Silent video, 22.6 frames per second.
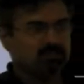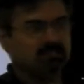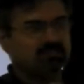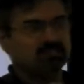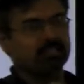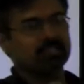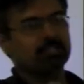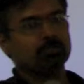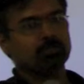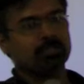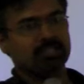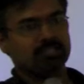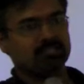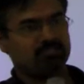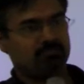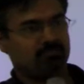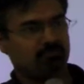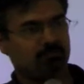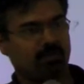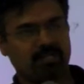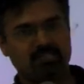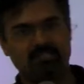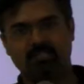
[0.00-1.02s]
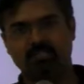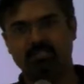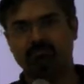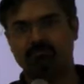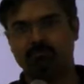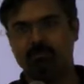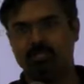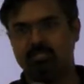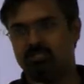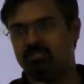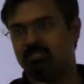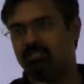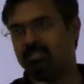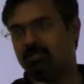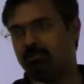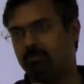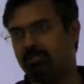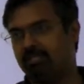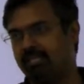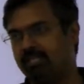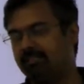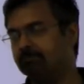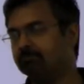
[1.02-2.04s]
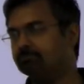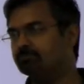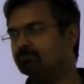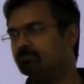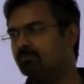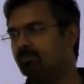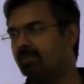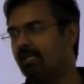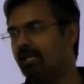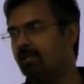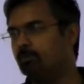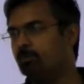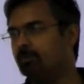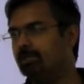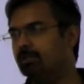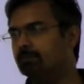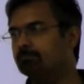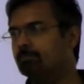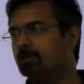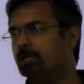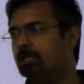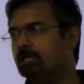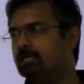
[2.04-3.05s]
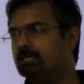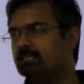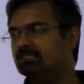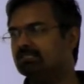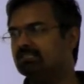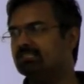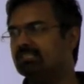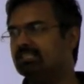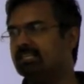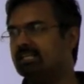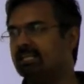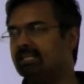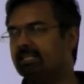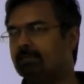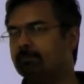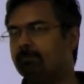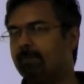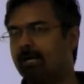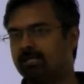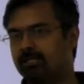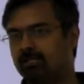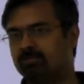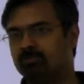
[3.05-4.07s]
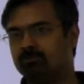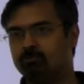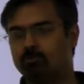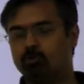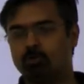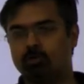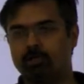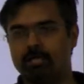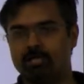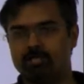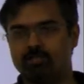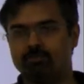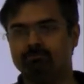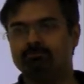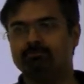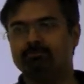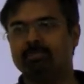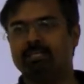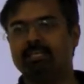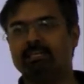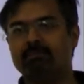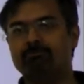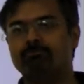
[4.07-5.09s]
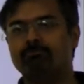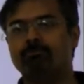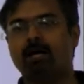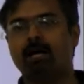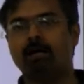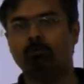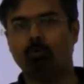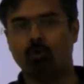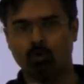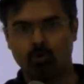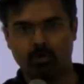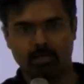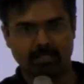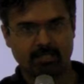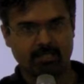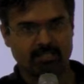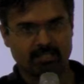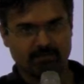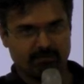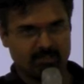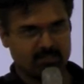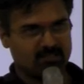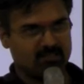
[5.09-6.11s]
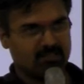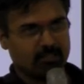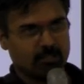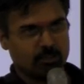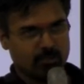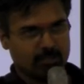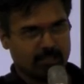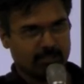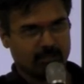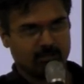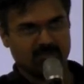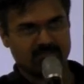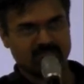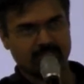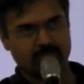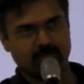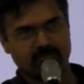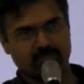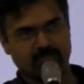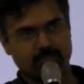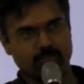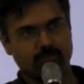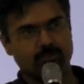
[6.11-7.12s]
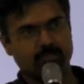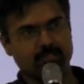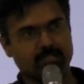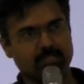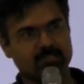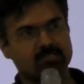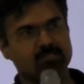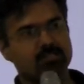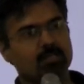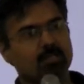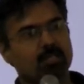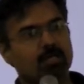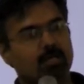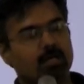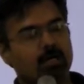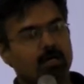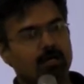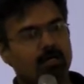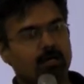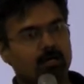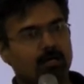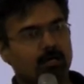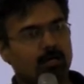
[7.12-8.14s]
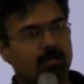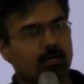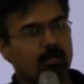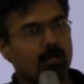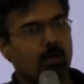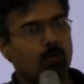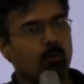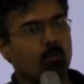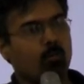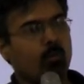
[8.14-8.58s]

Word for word: securities pricing information that we get? Can we see any patterns of correlation? If I'm holding a given security or a set of securities, uh,